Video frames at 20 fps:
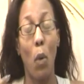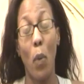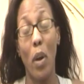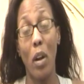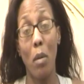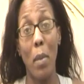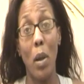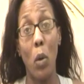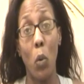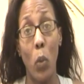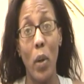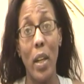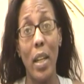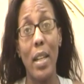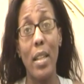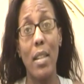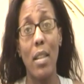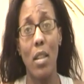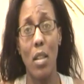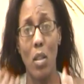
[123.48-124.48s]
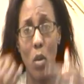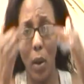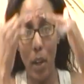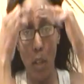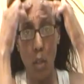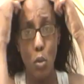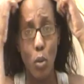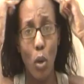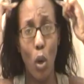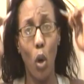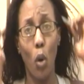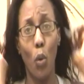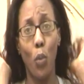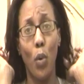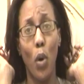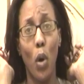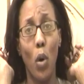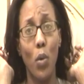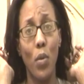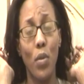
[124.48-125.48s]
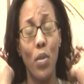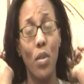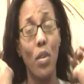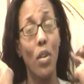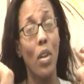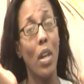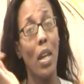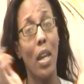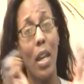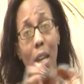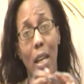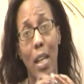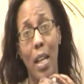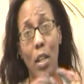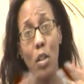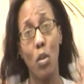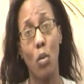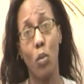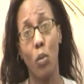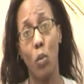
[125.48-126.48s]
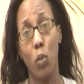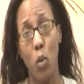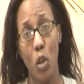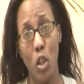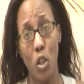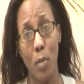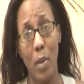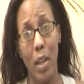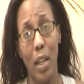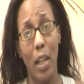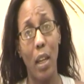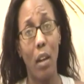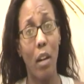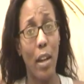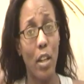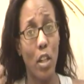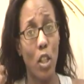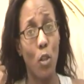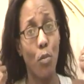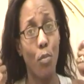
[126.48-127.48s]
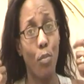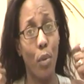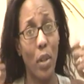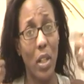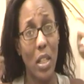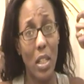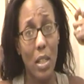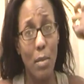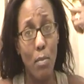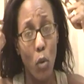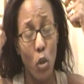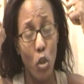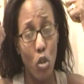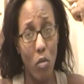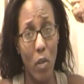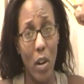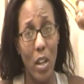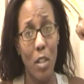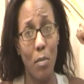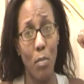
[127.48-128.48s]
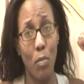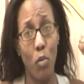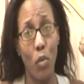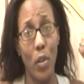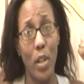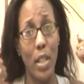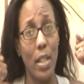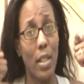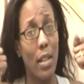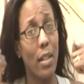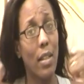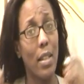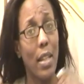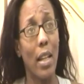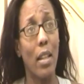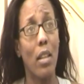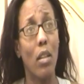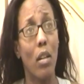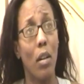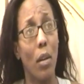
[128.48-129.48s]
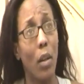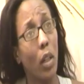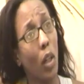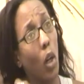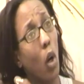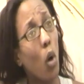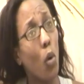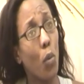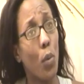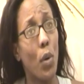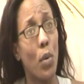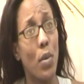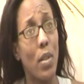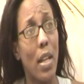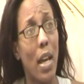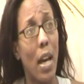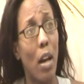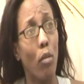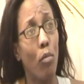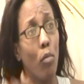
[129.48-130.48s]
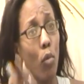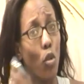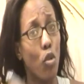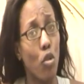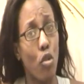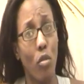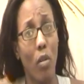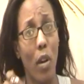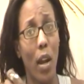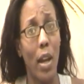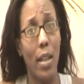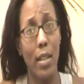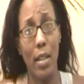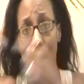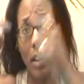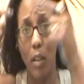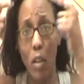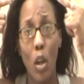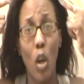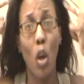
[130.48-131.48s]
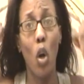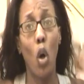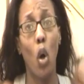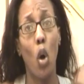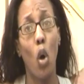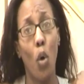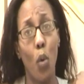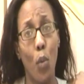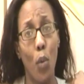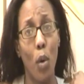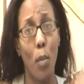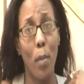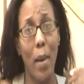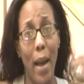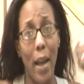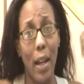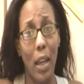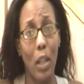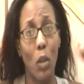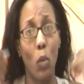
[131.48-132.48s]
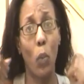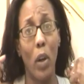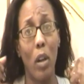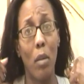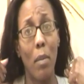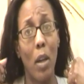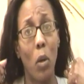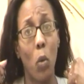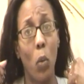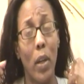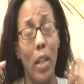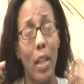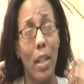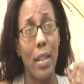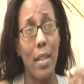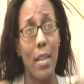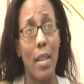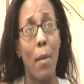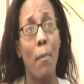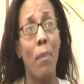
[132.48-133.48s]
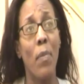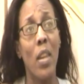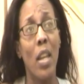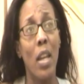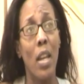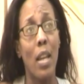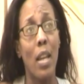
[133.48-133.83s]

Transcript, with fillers: I wear my wigs, so I do cornrows and I don't wash my hair. I just spritz, moisturize, spritz, take the cornrows down, moisturize and cornrow back and wear my wigs.